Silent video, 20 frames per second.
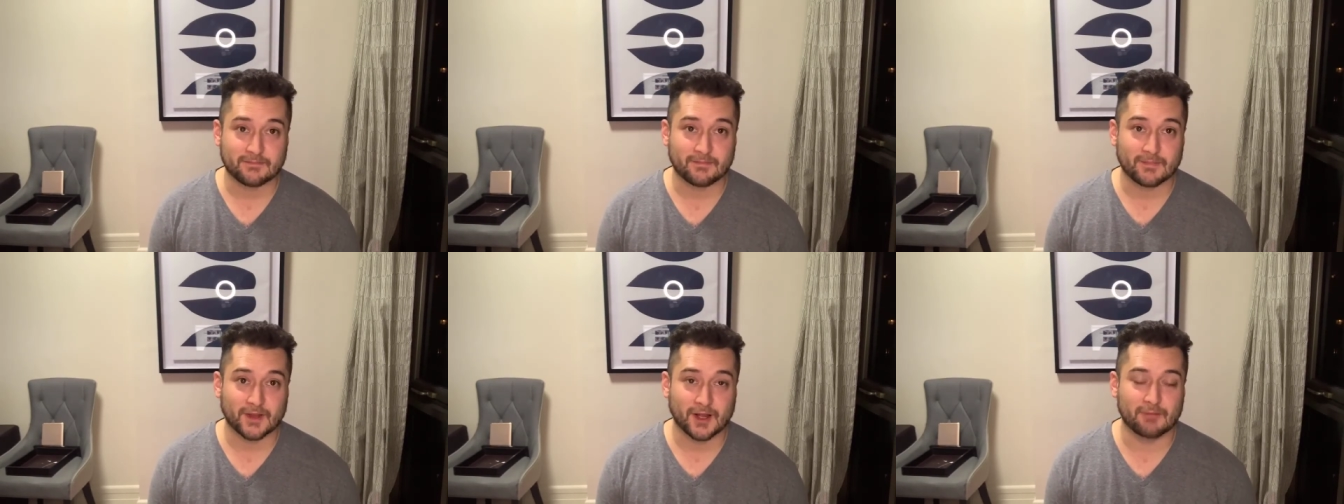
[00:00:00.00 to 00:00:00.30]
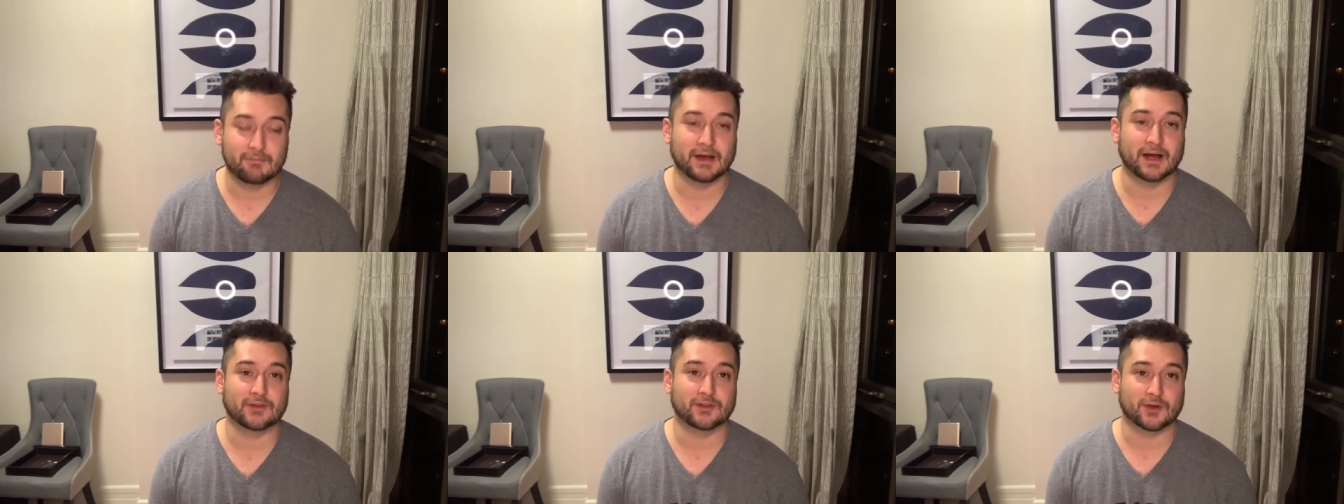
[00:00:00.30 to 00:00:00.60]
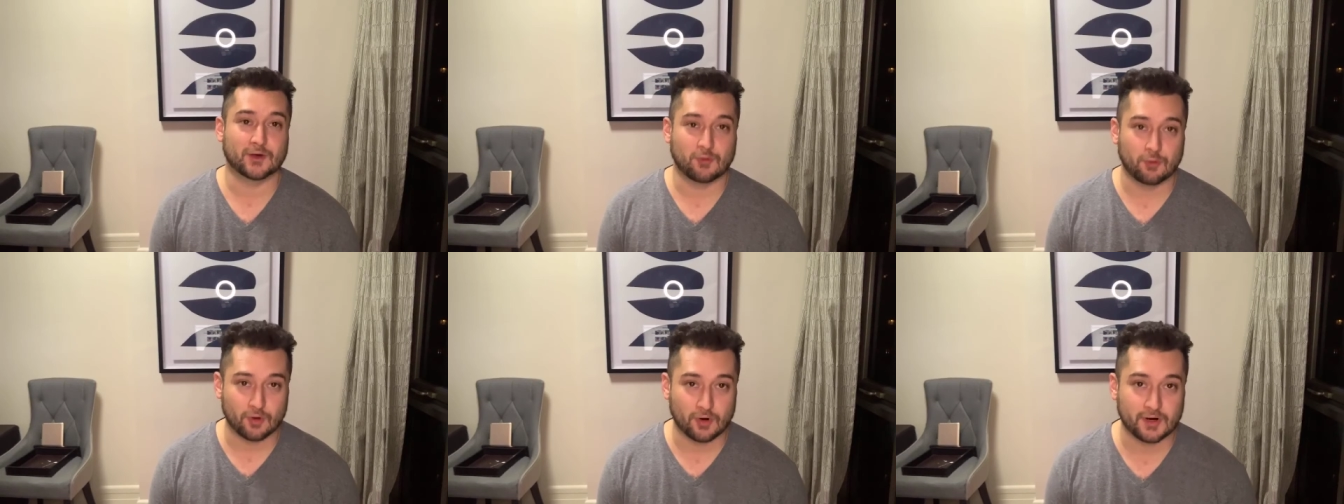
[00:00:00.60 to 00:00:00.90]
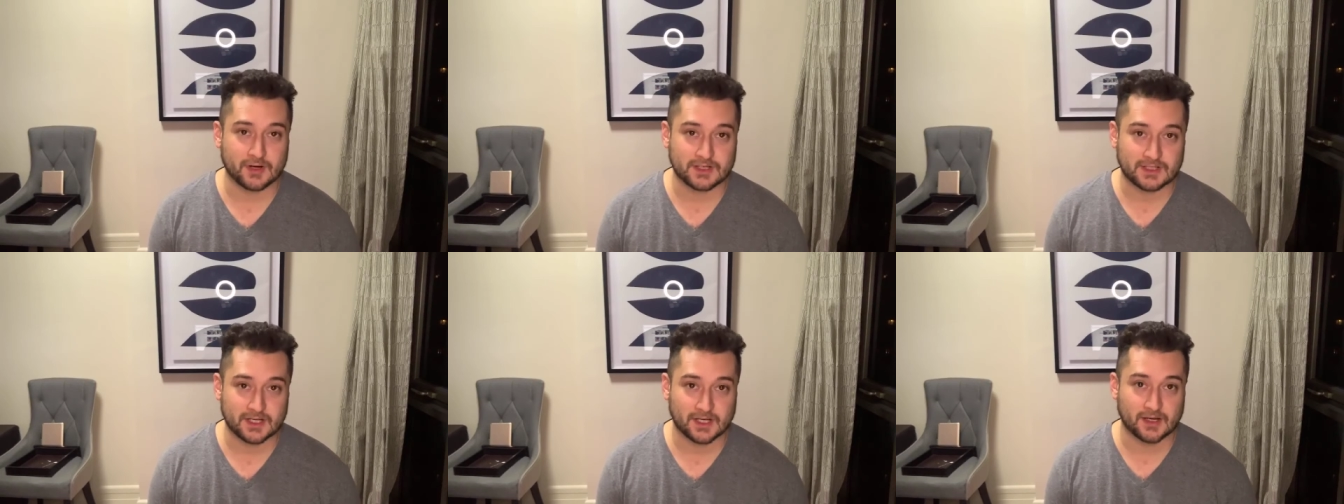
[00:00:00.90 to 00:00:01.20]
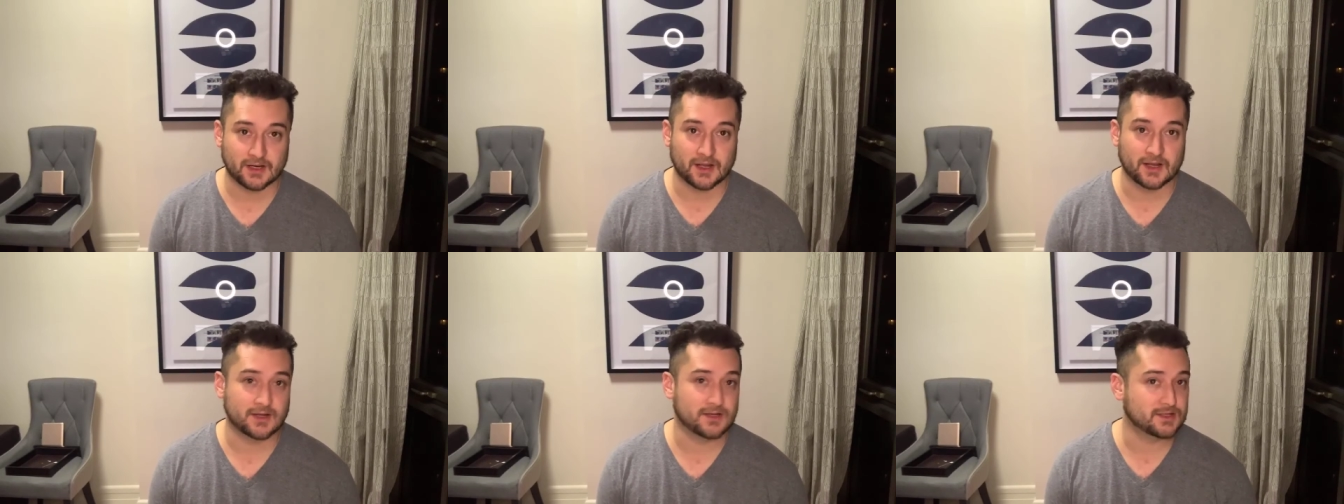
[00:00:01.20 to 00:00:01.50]
about the quarantine
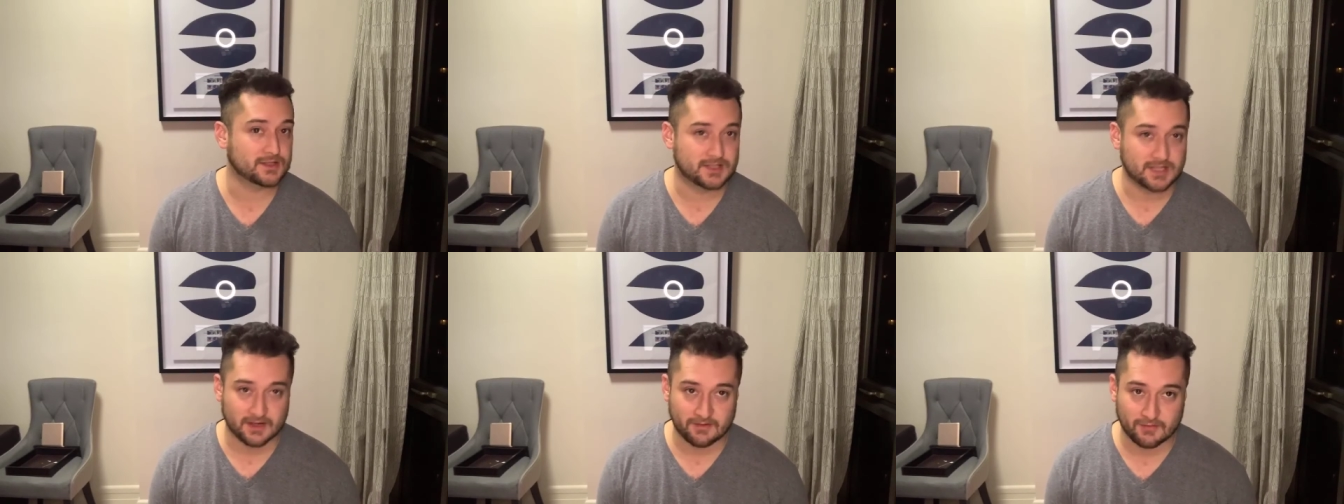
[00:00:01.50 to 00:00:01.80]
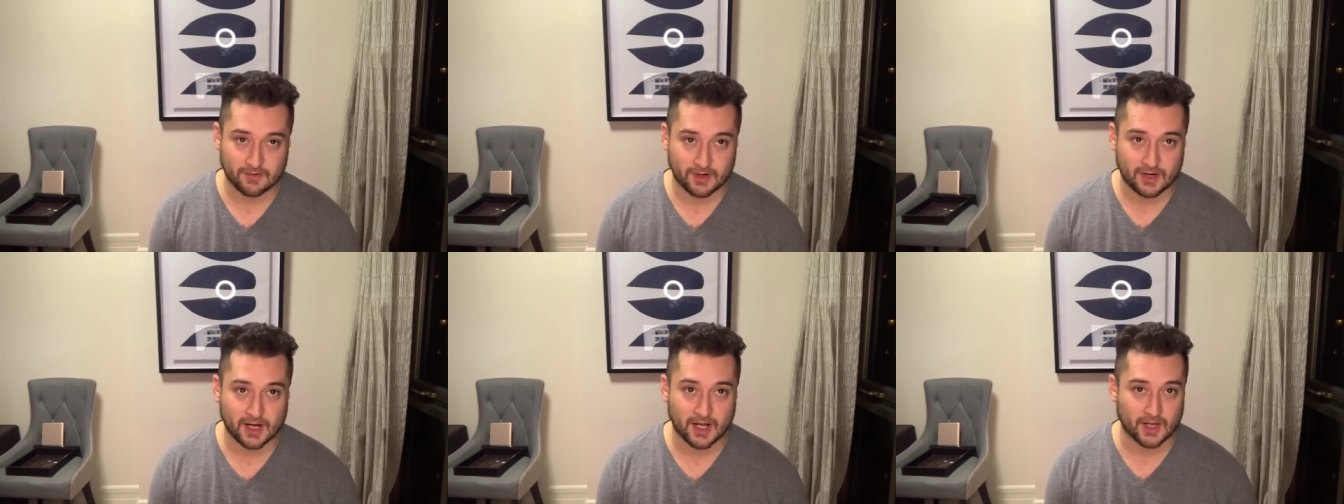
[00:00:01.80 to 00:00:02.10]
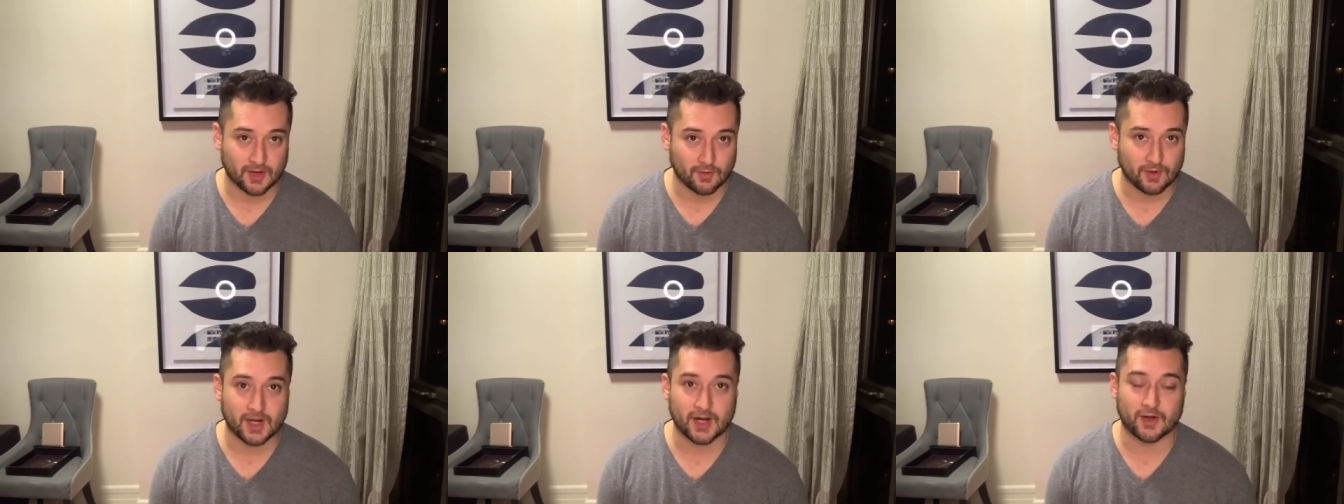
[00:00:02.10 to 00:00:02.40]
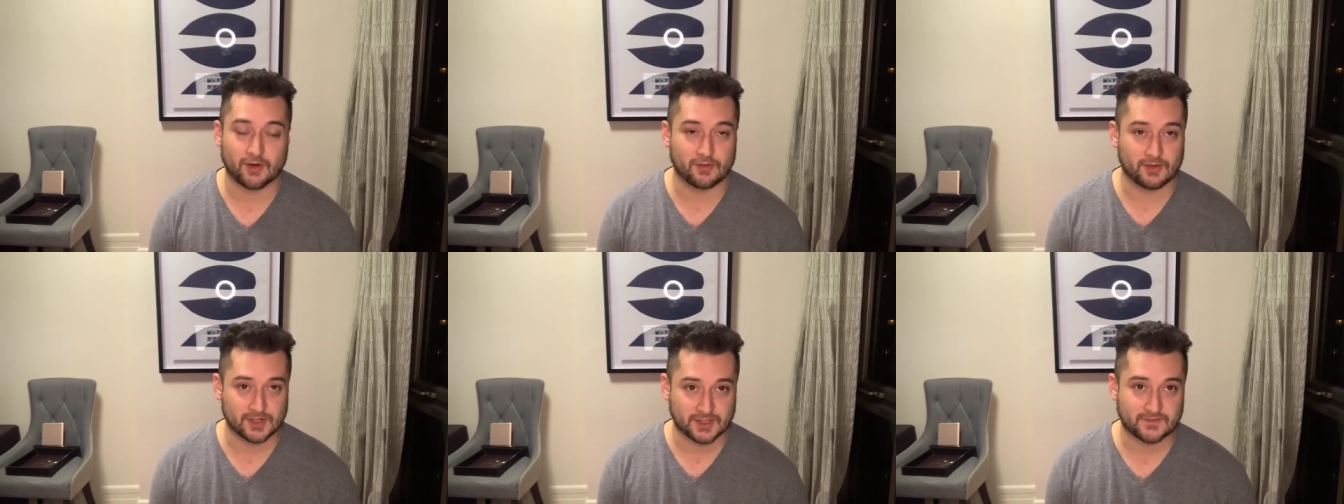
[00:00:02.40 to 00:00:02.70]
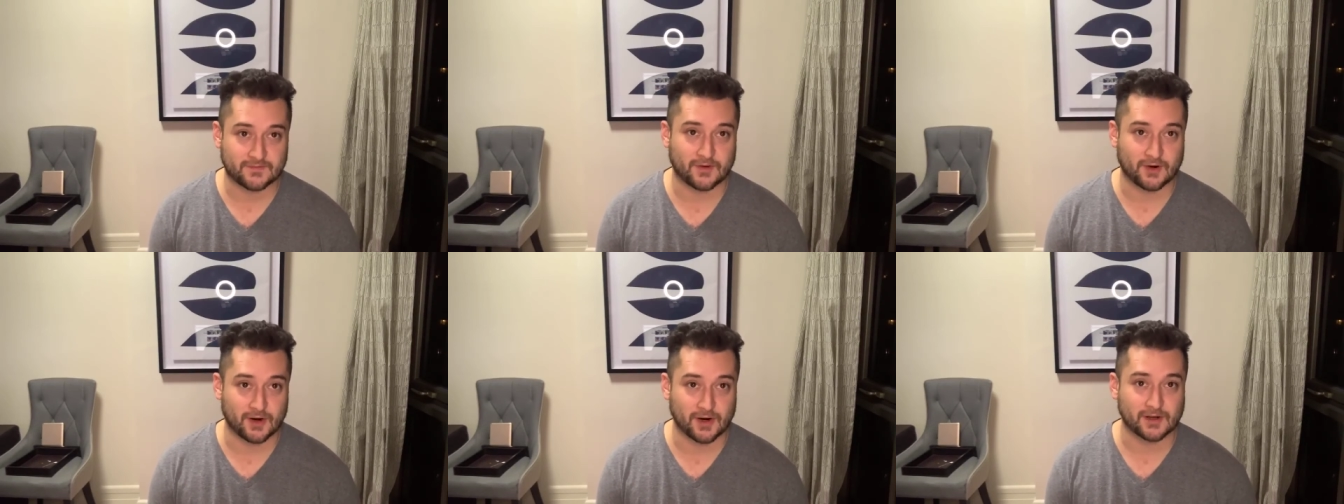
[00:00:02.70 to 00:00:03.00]
in Denver, Colorado this
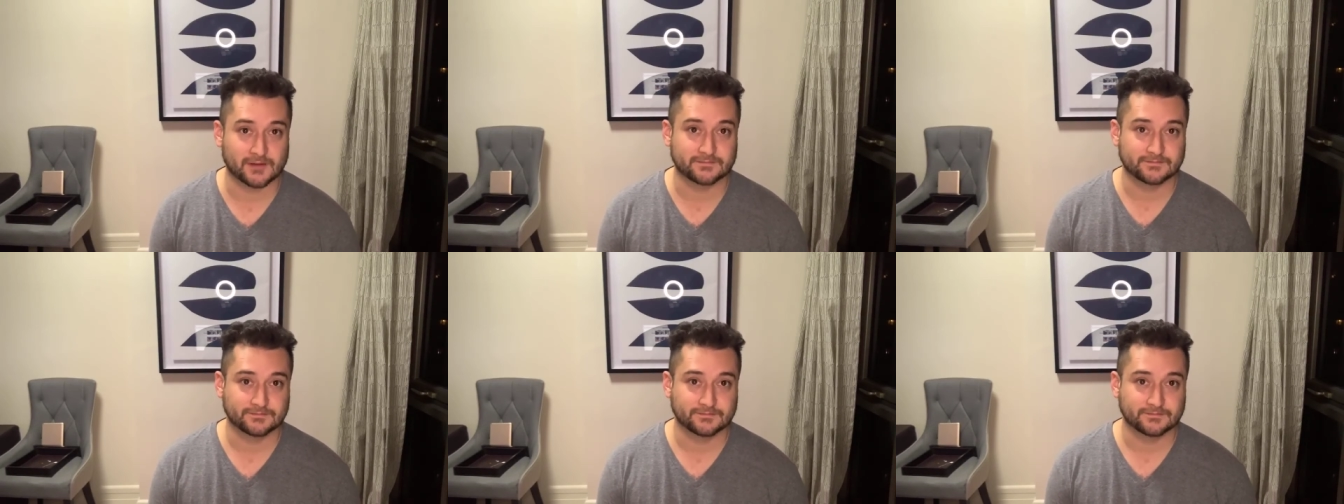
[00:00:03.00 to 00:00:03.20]
far?